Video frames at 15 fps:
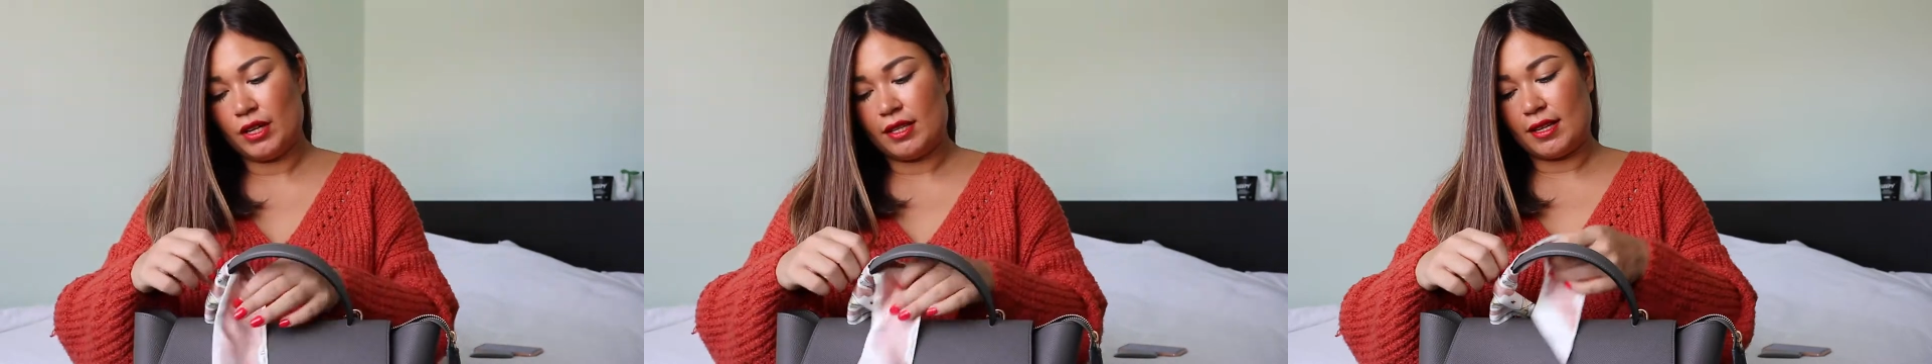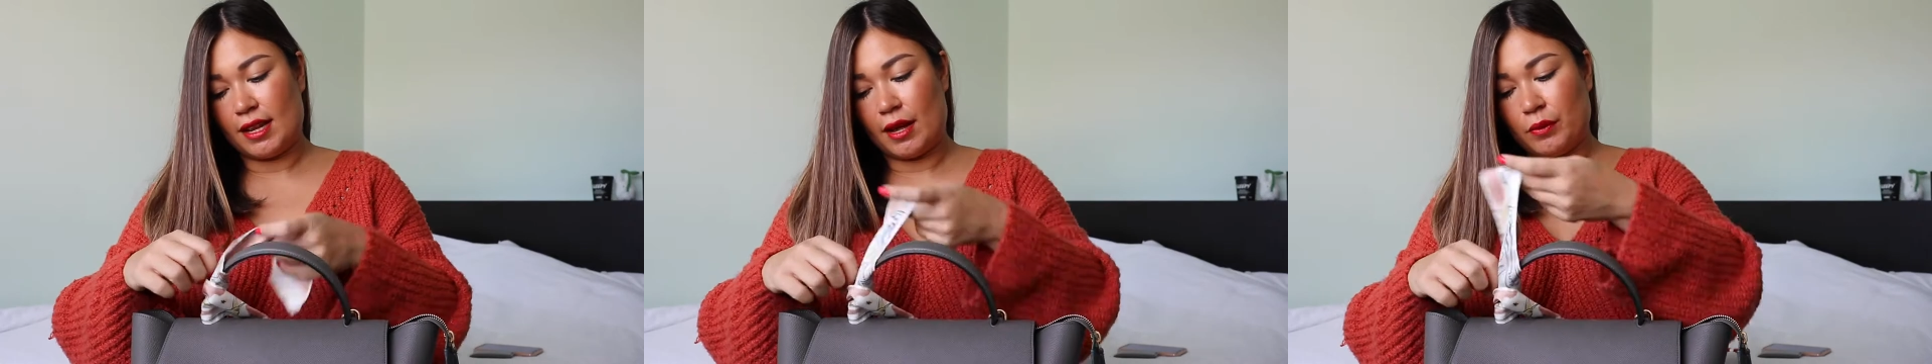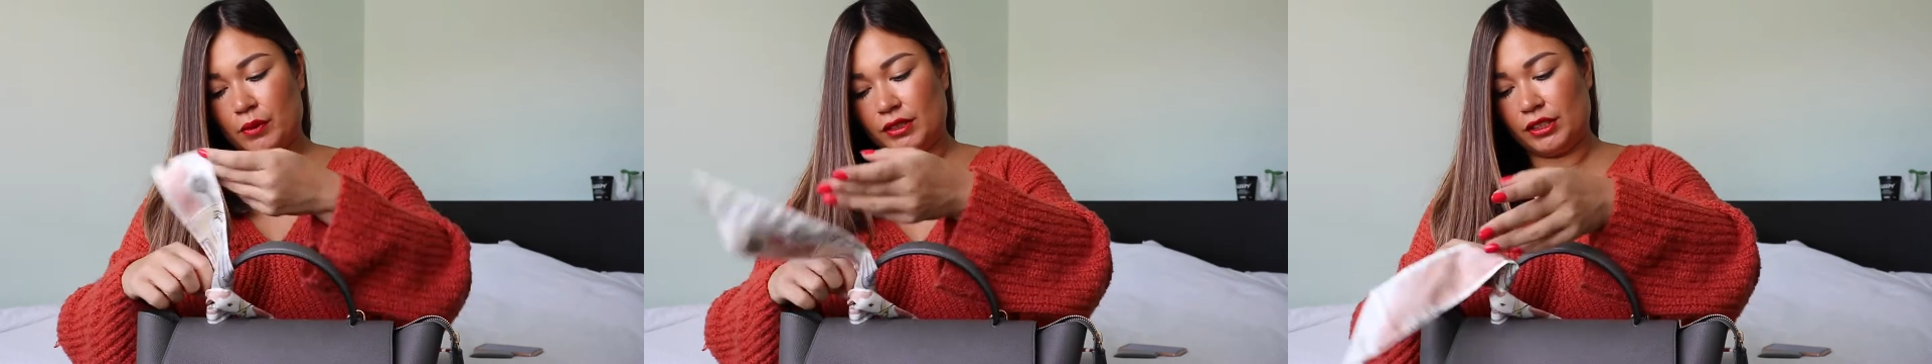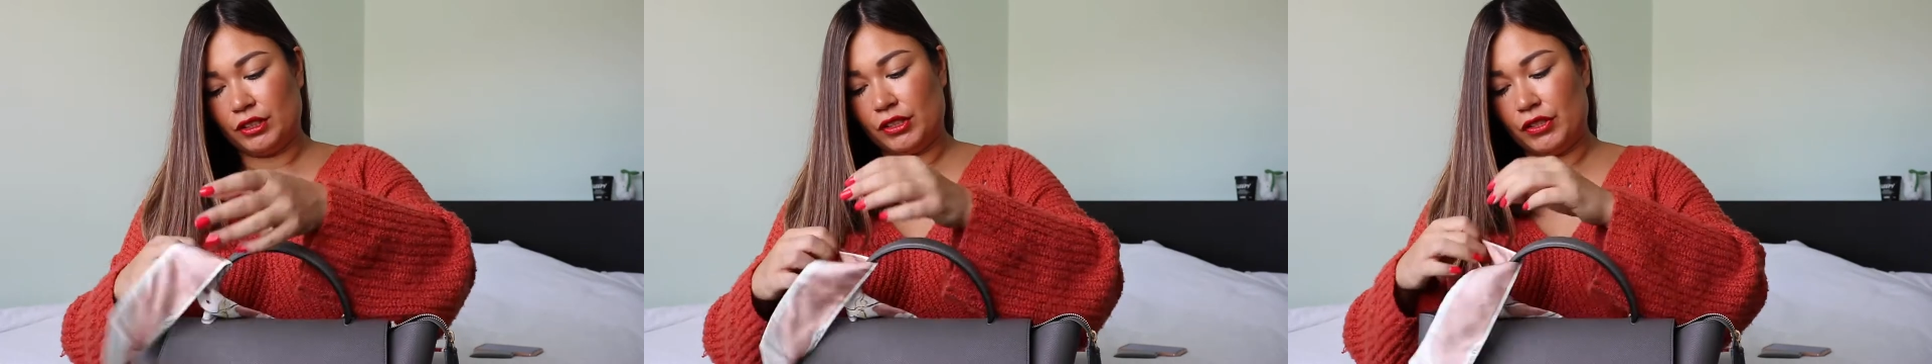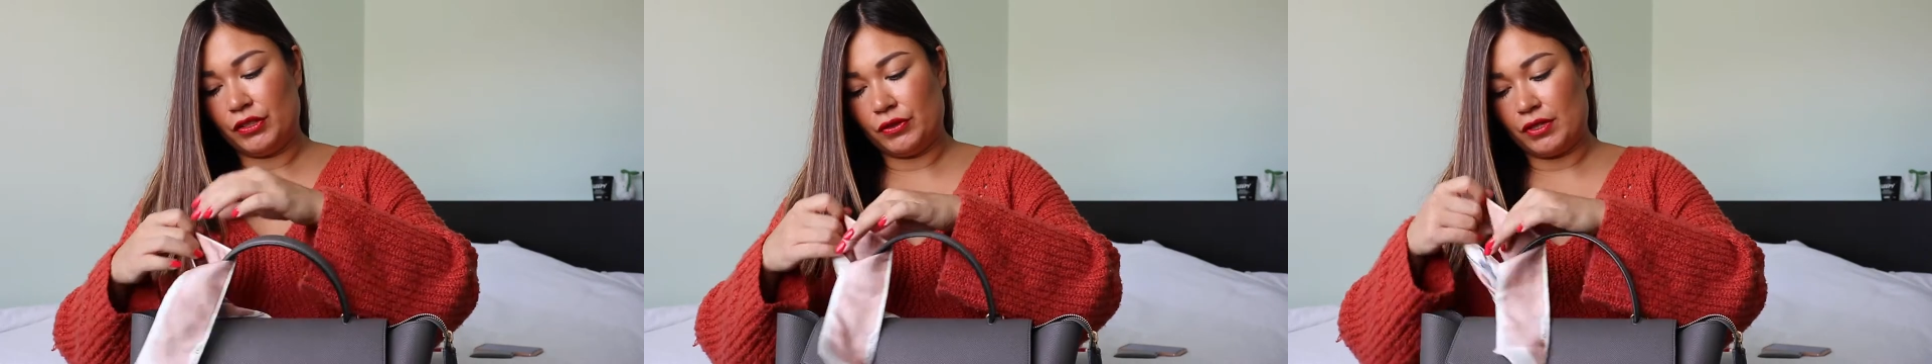that I wanted
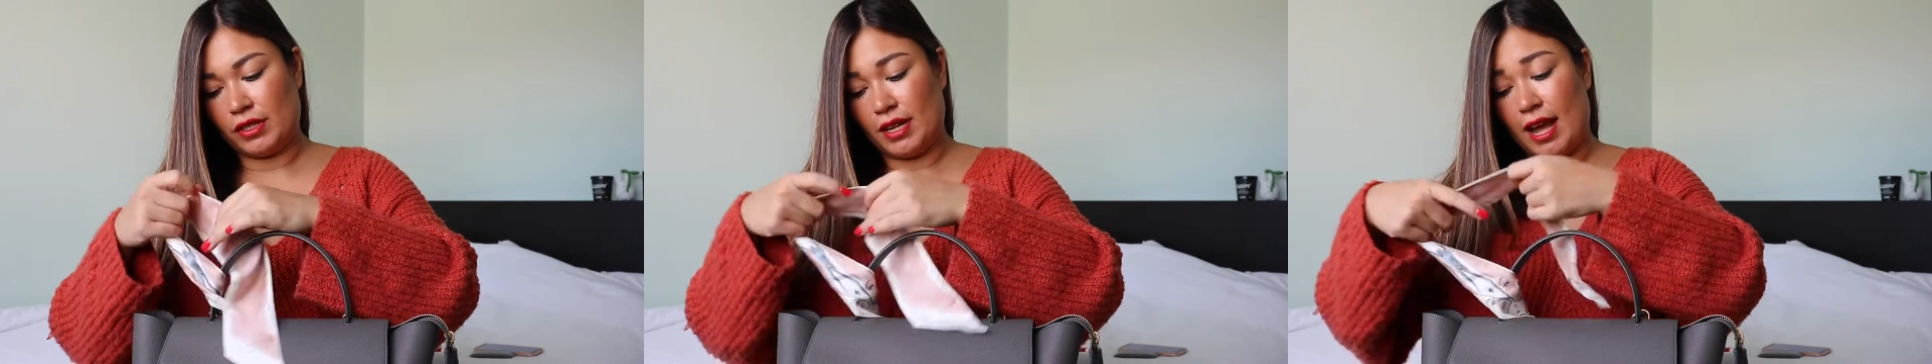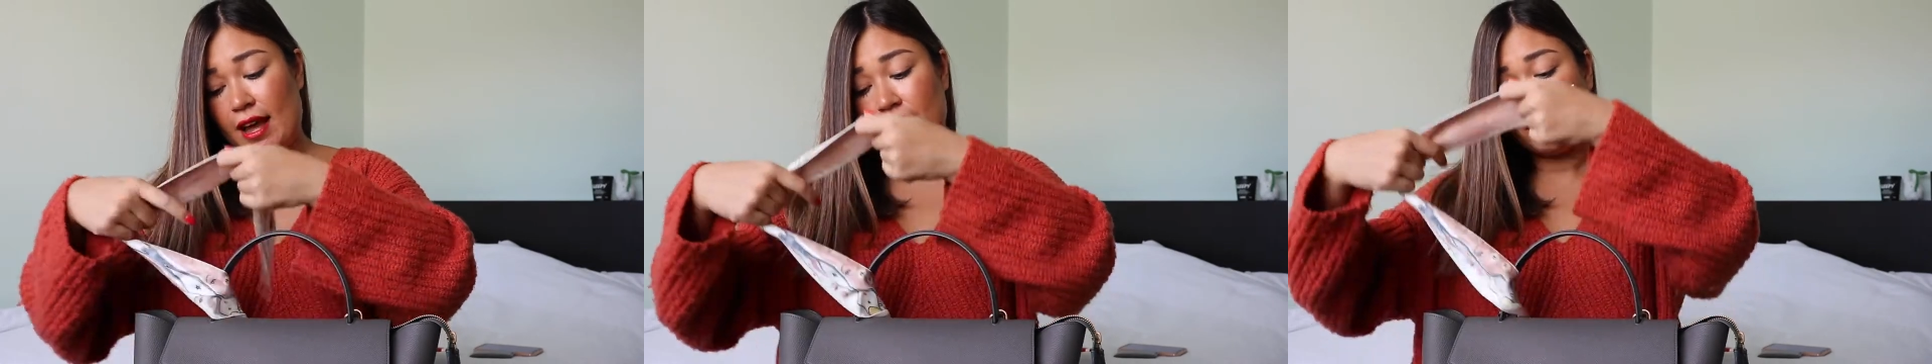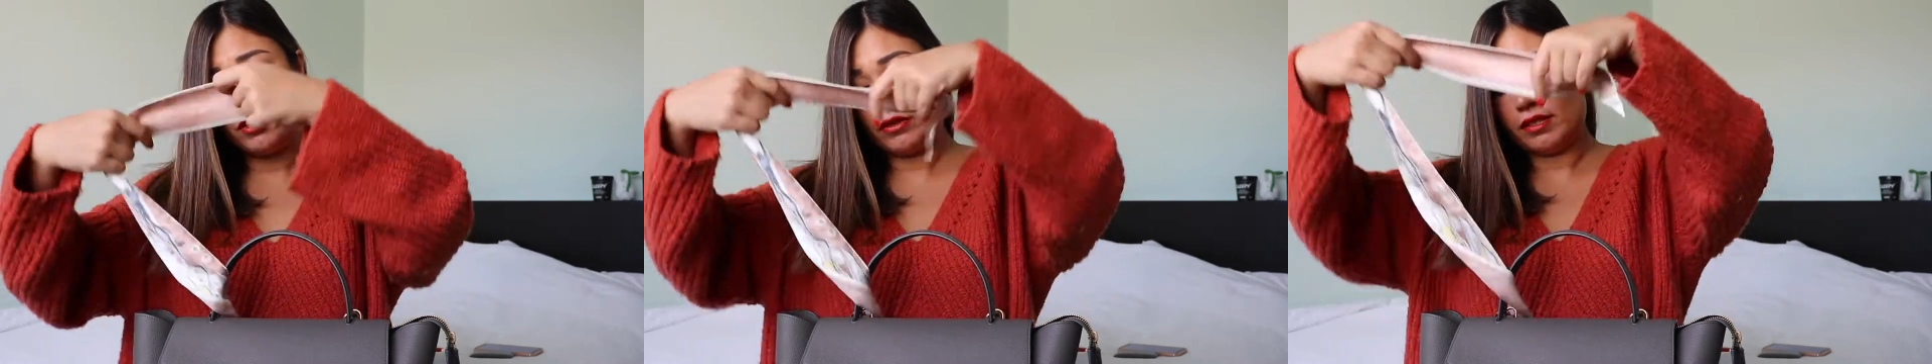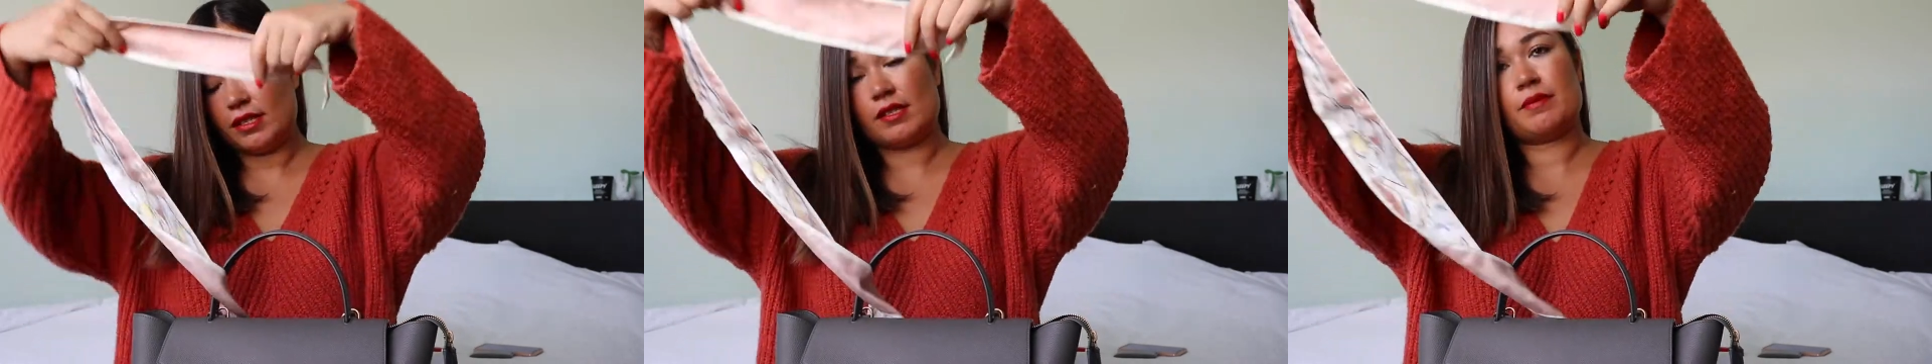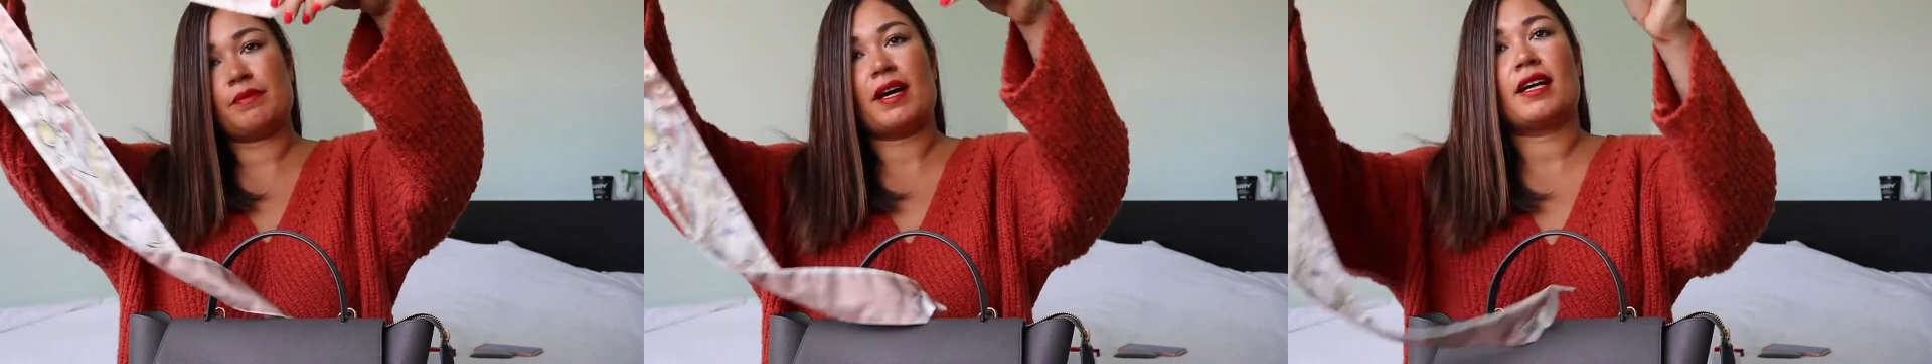to use it. I've used
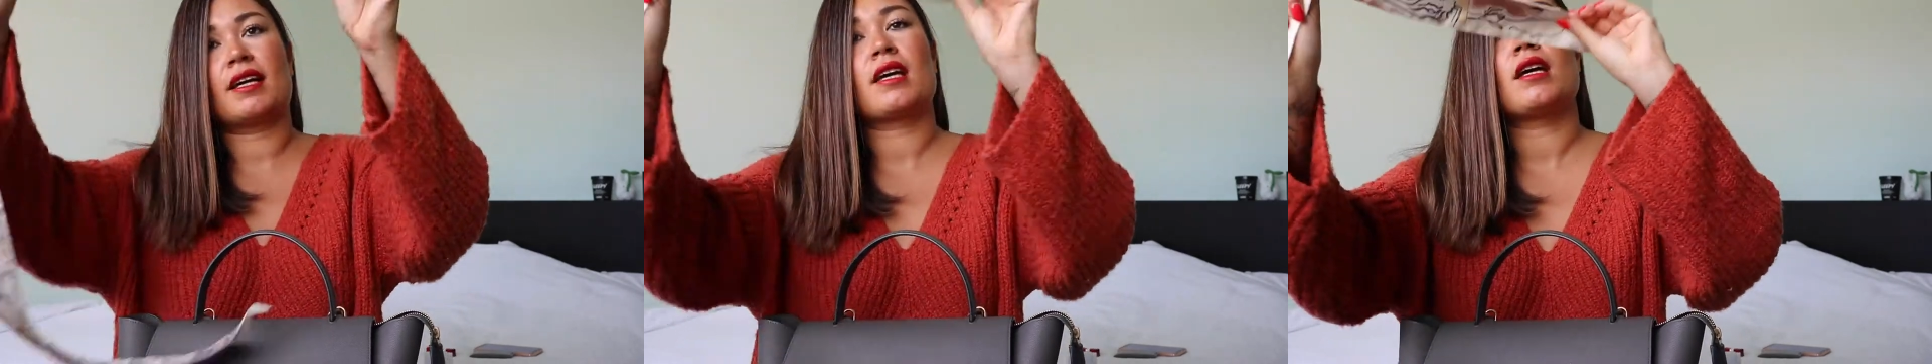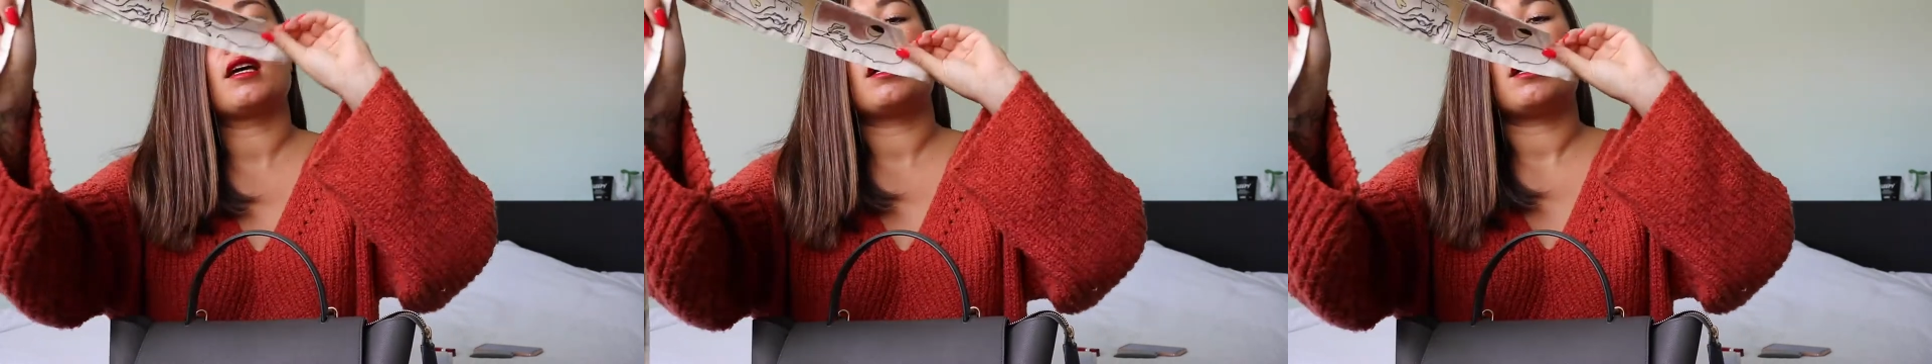this bag,